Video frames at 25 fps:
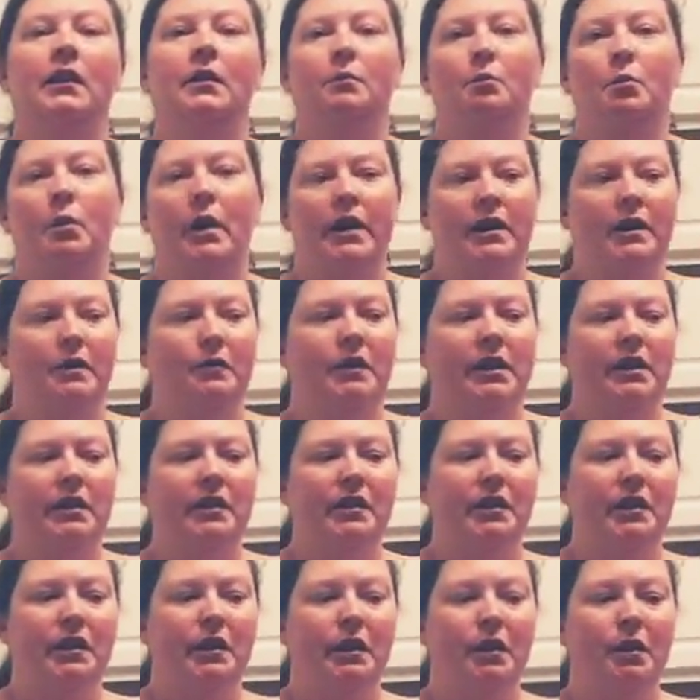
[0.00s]
What you need
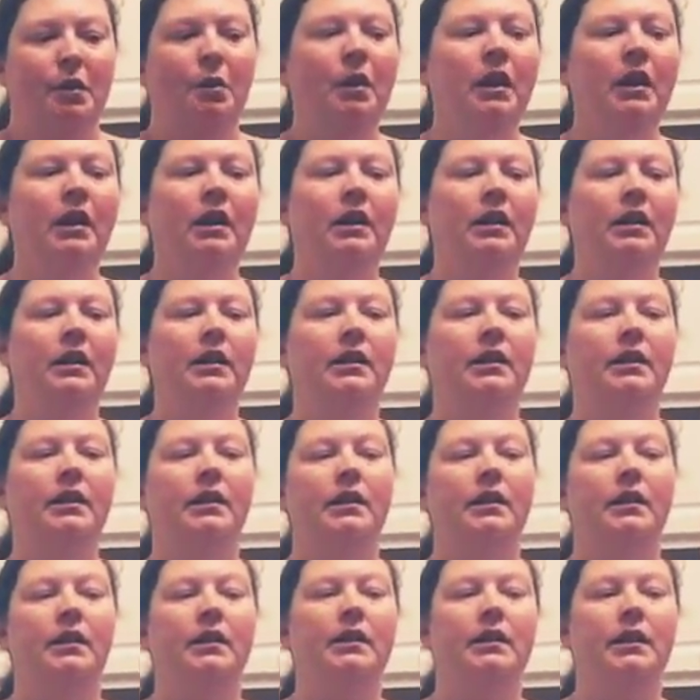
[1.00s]
to do
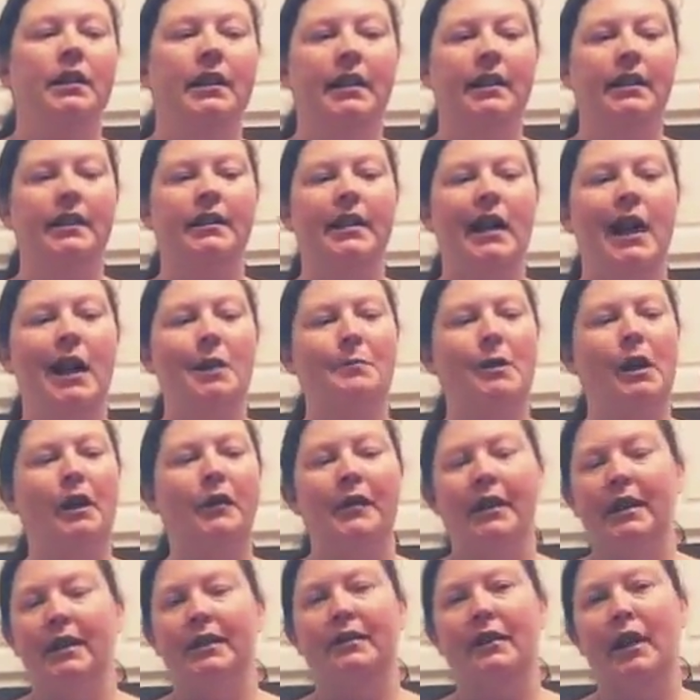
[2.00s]
is, I bought
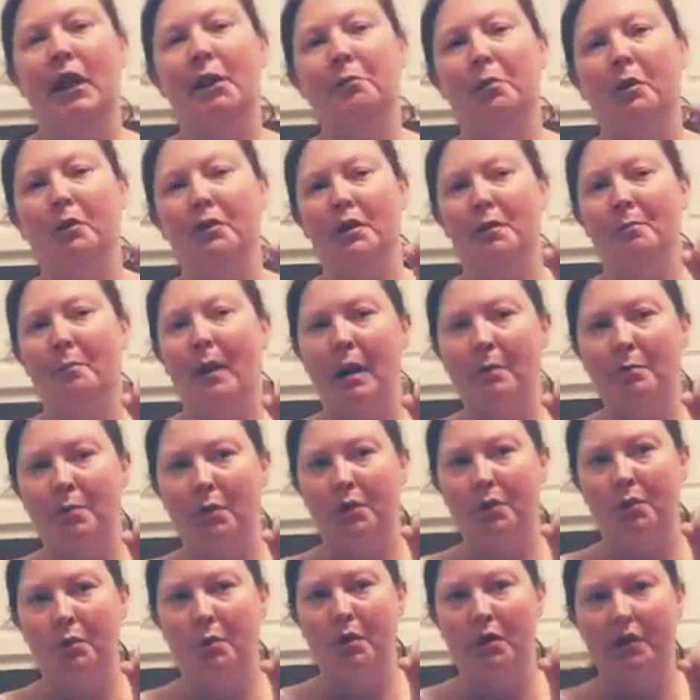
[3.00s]
these labels at Paper
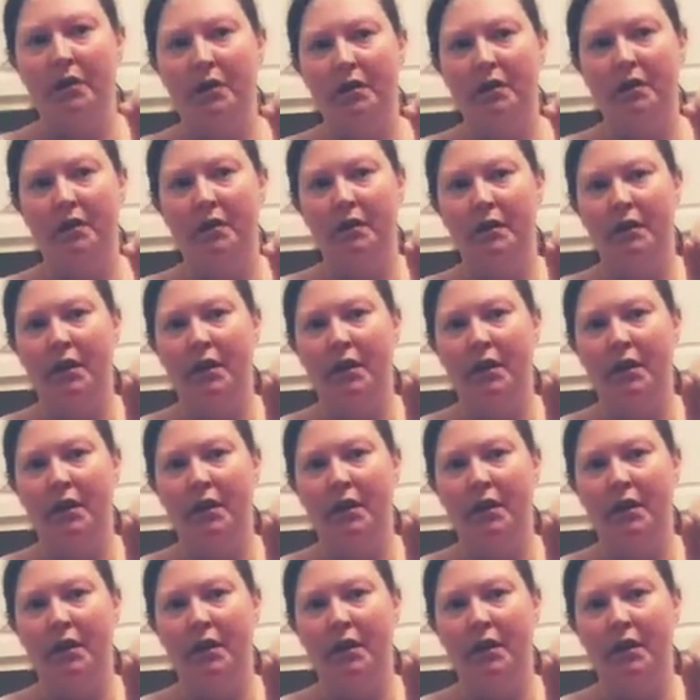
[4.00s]
Source.